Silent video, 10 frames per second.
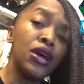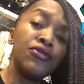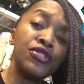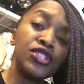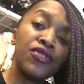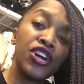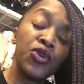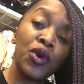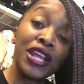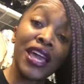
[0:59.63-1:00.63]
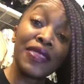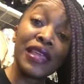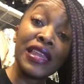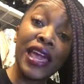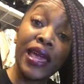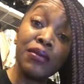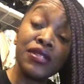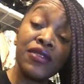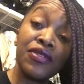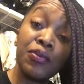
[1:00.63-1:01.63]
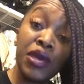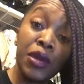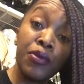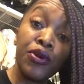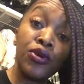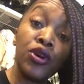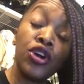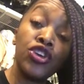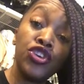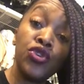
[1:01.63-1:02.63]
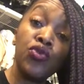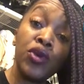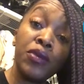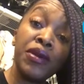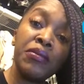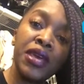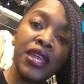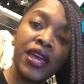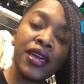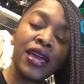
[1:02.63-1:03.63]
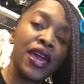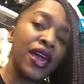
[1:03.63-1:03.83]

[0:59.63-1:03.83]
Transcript: First of all, you want to get the names of the people you will be meeting.